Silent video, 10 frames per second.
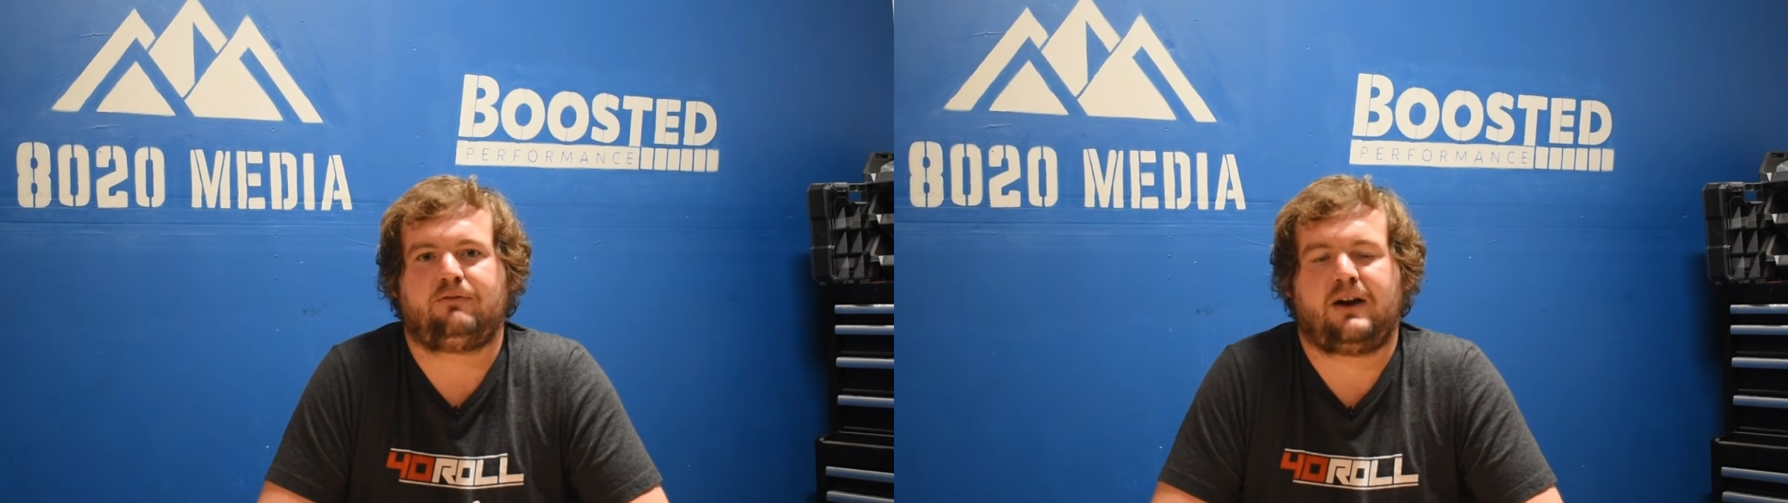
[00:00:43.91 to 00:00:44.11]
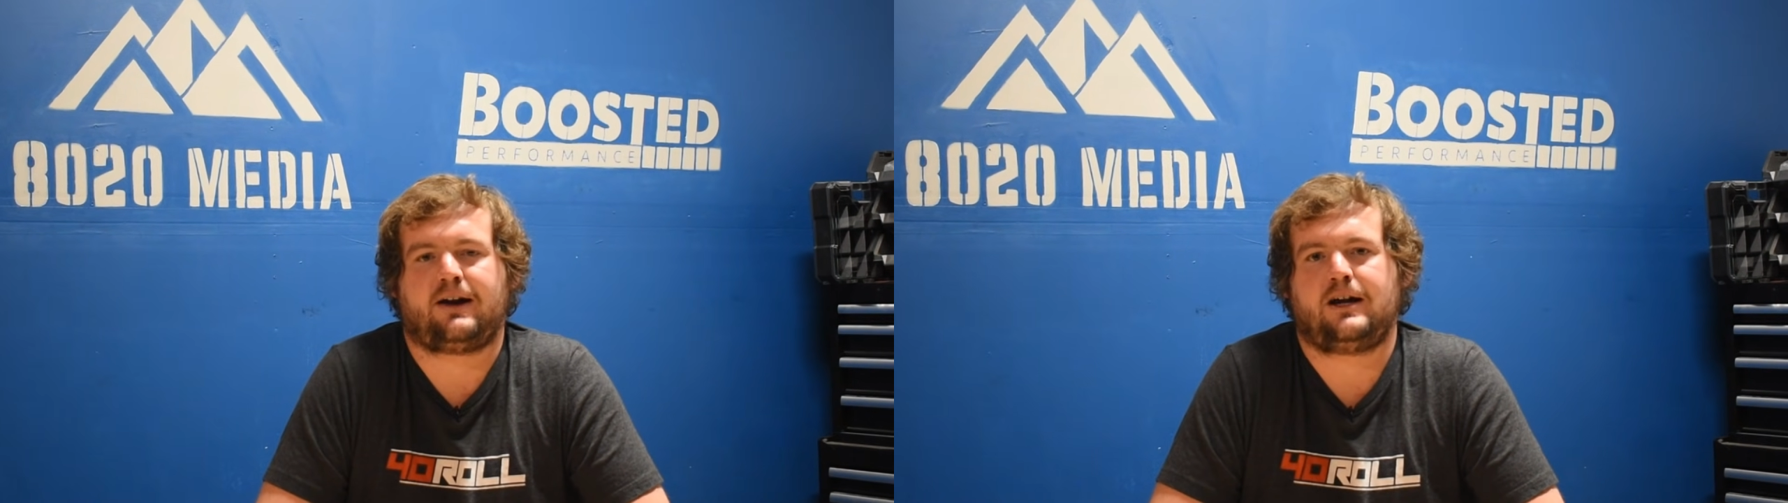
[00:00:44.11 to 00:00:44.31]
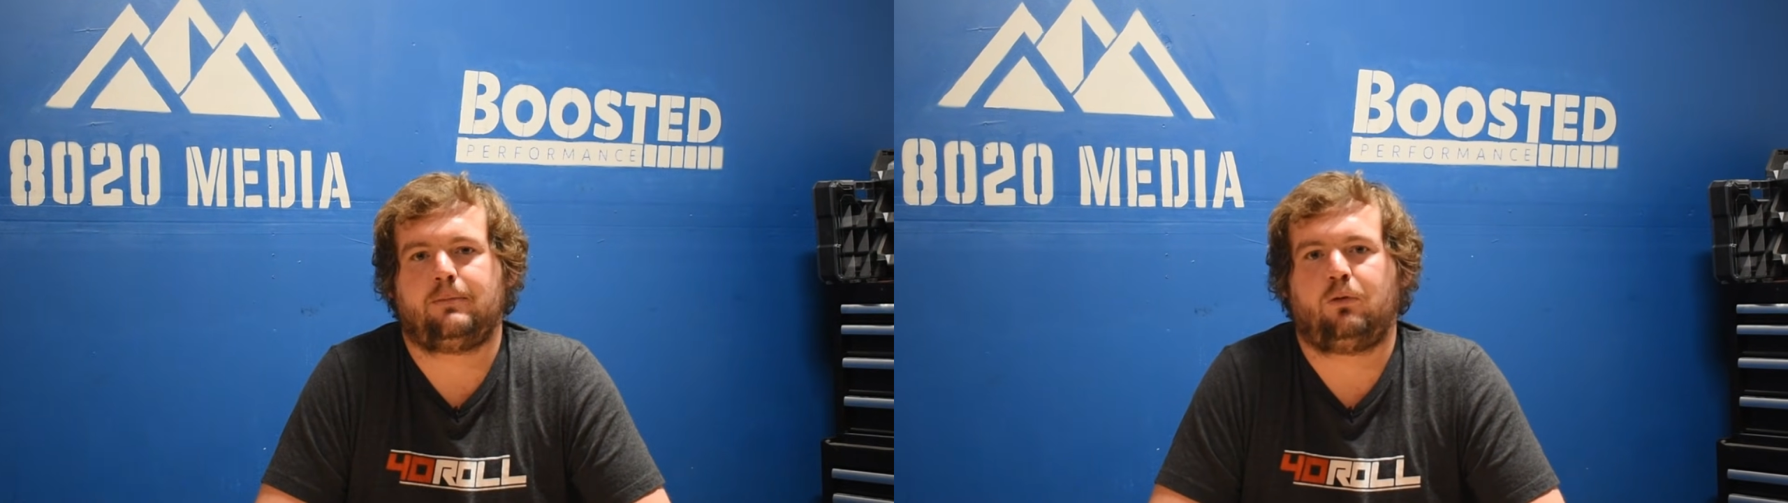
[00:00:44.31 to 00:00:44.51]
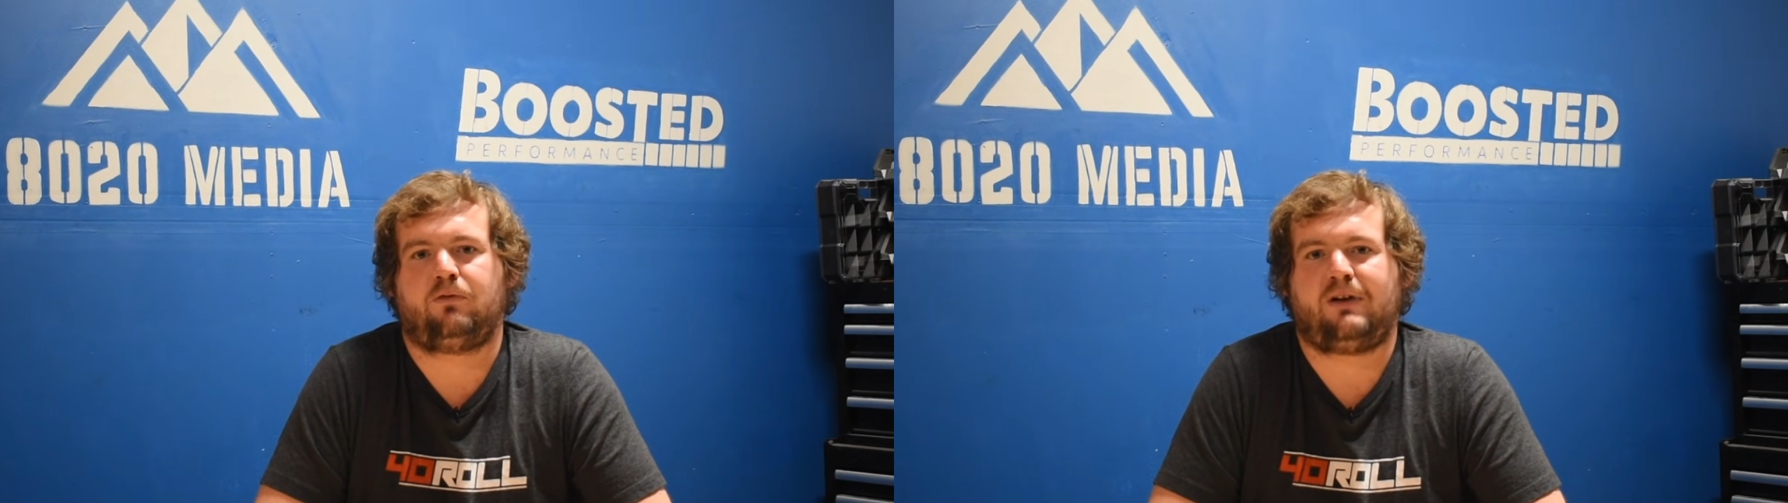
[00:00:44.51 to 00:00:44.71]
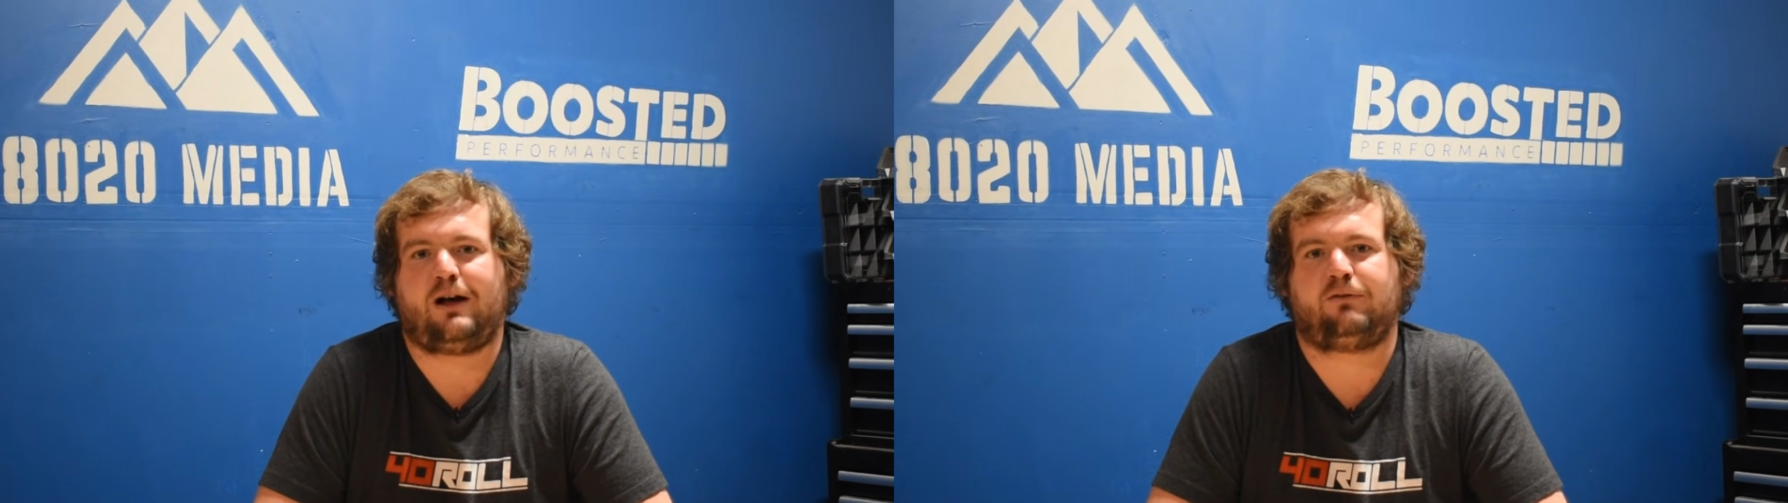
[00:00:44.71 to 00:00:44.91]
variable
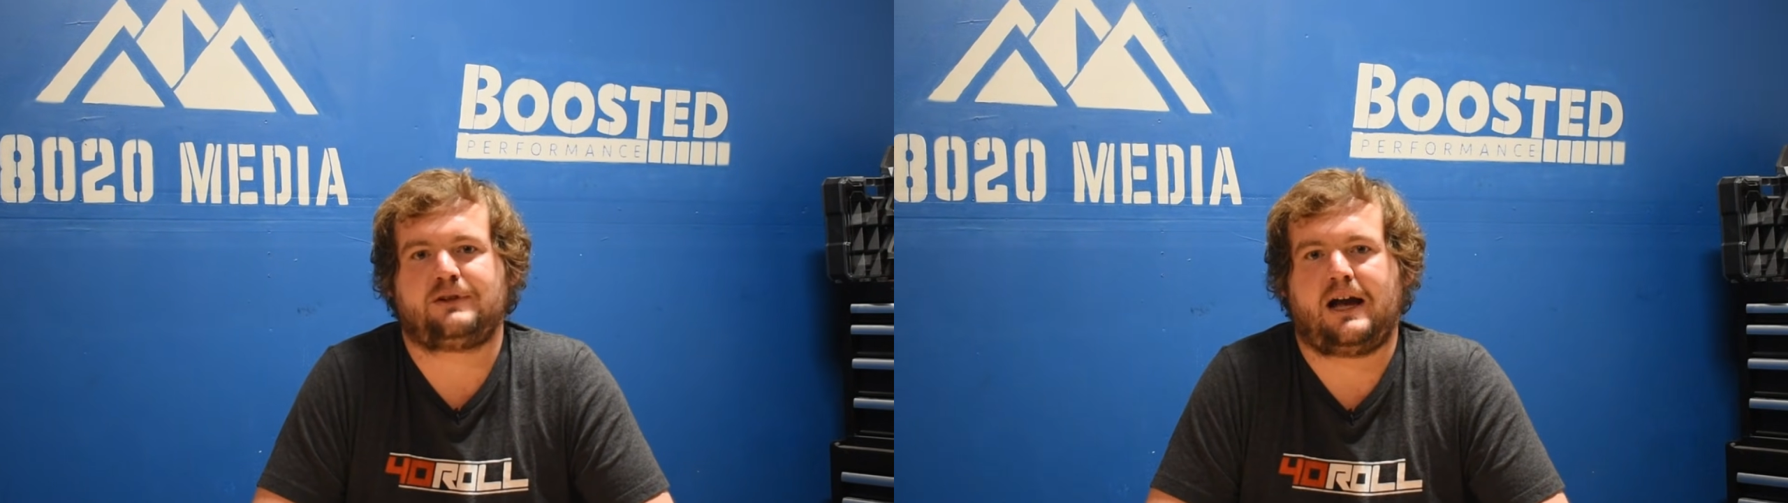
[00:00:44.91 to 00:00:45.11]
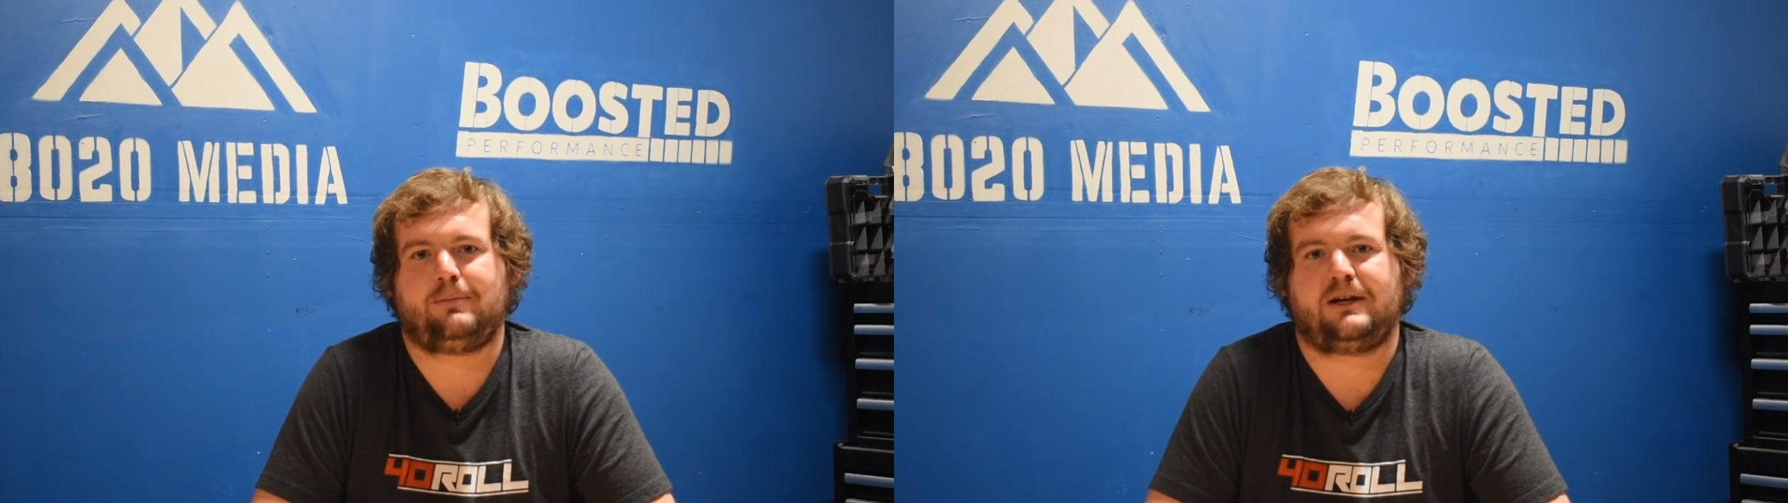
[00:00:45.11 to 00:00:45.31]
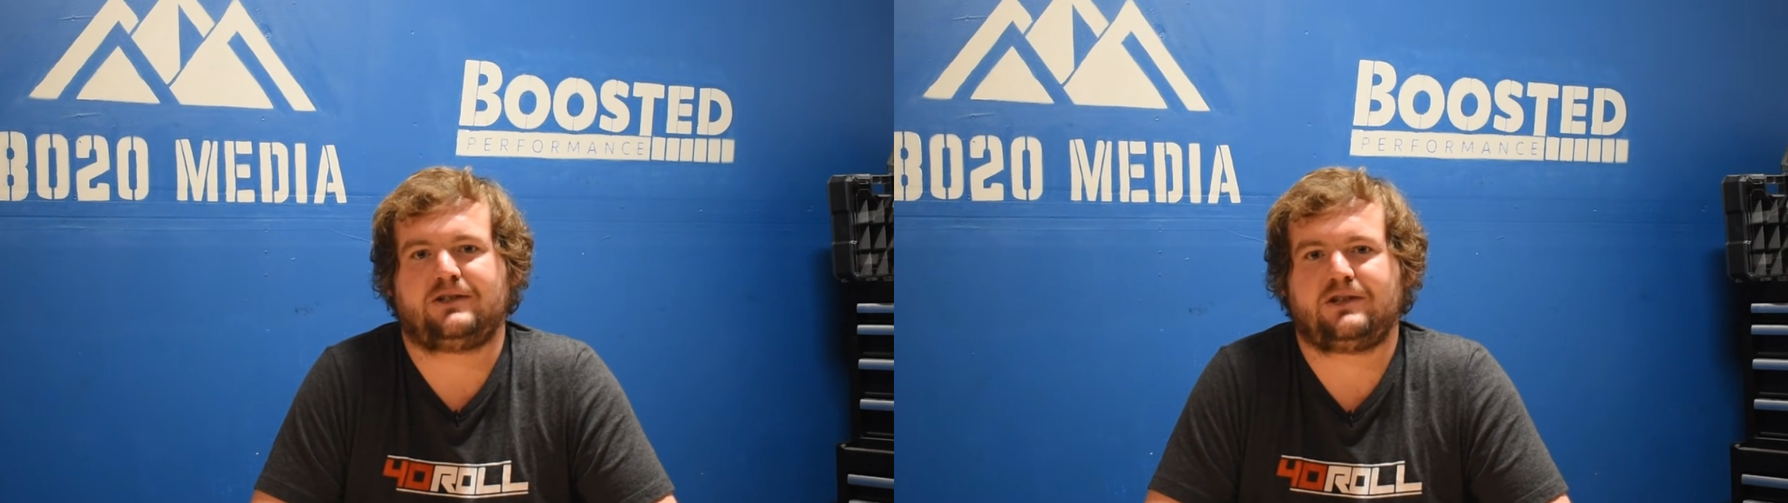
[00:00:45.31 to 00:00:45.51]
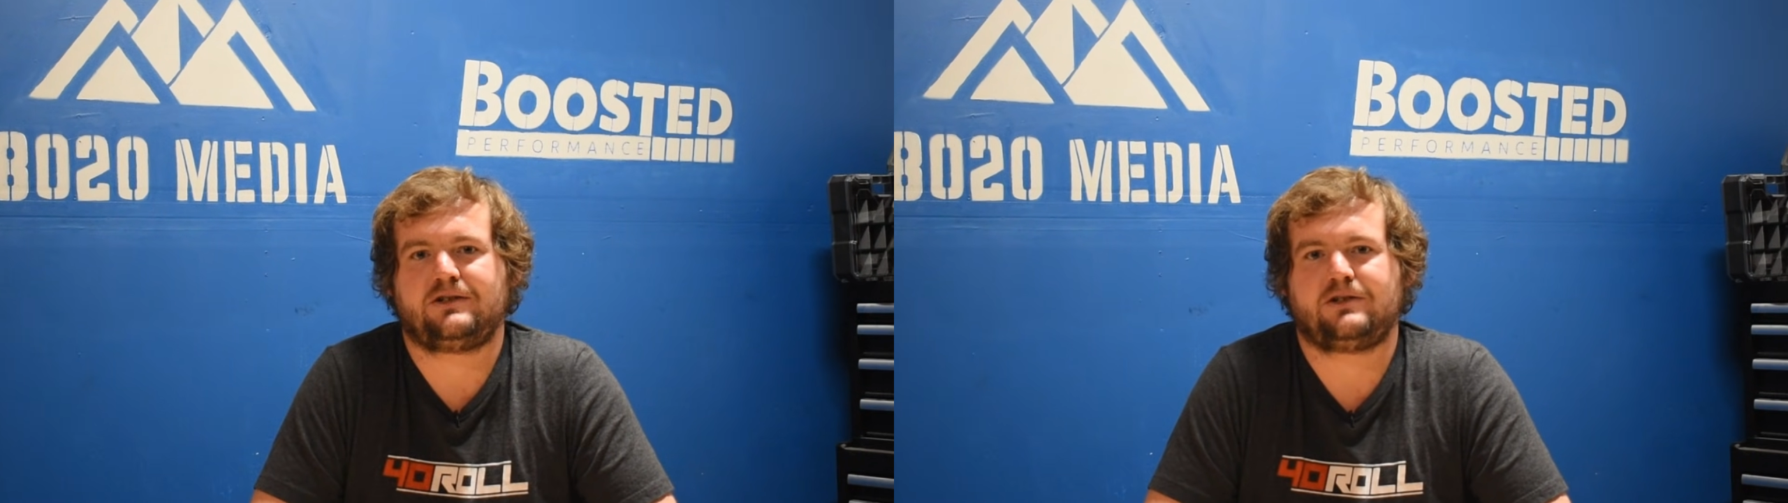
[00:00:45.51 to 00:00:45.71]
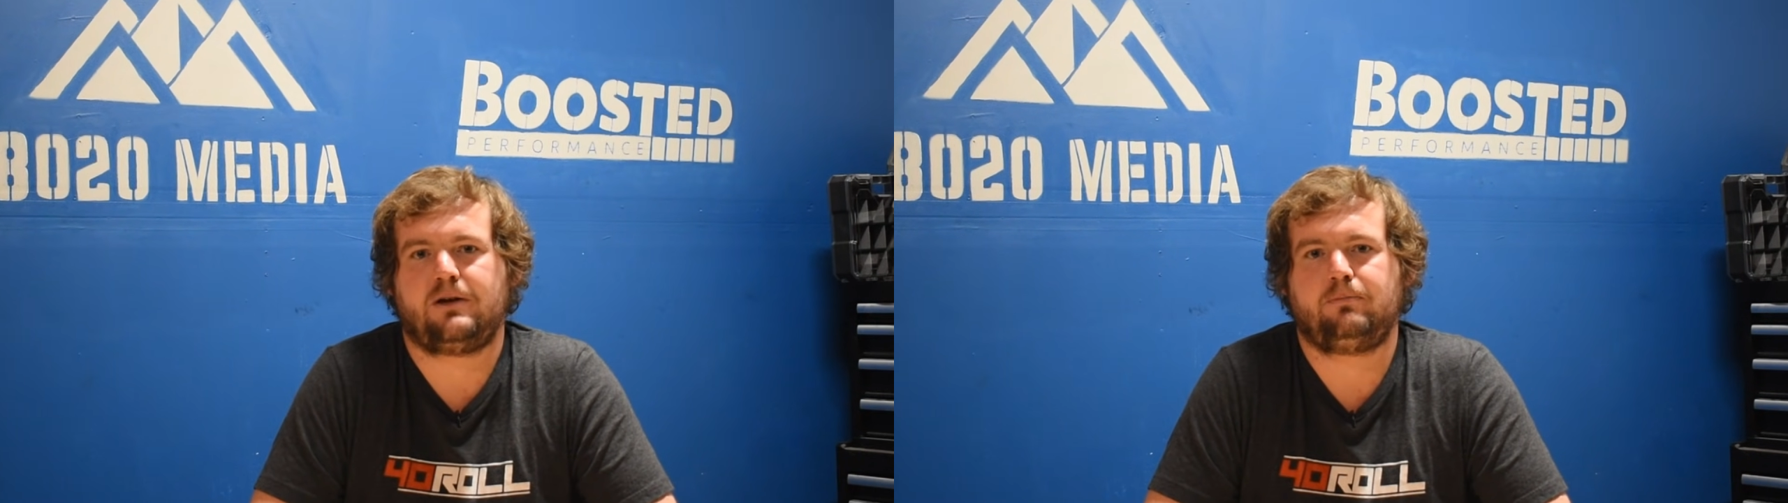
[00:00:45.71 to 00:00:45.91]
valve timing
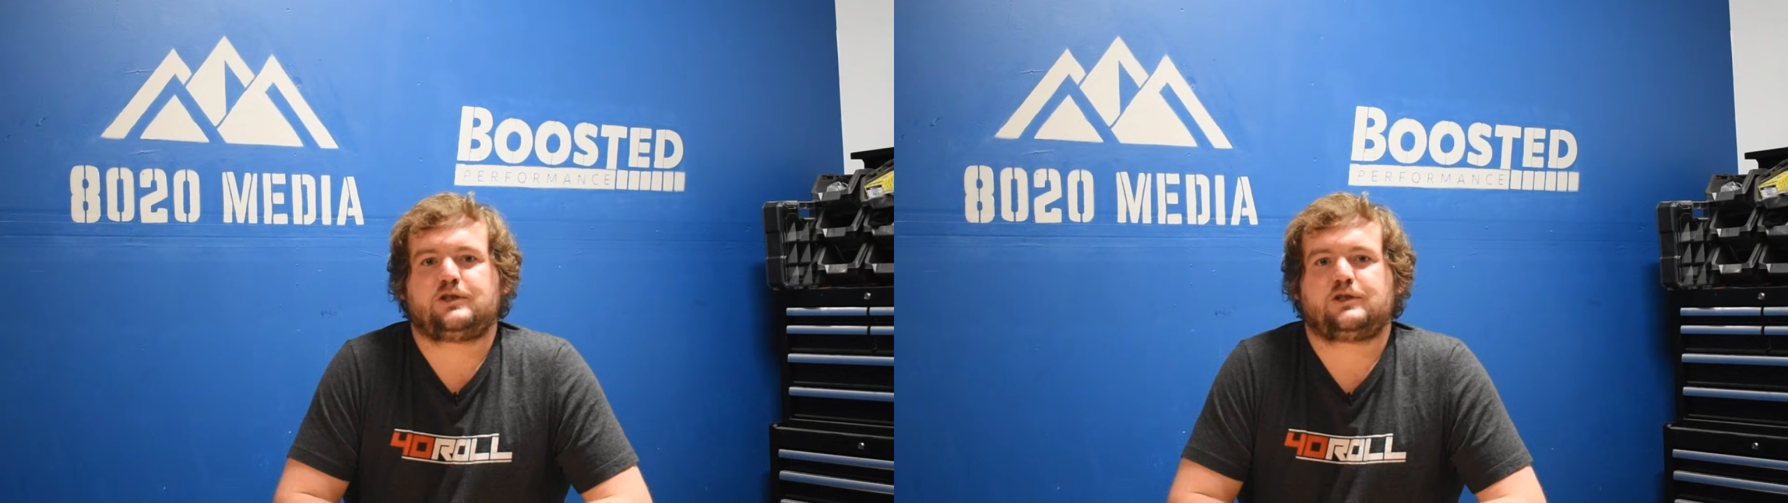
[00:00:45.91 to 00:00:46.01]
system,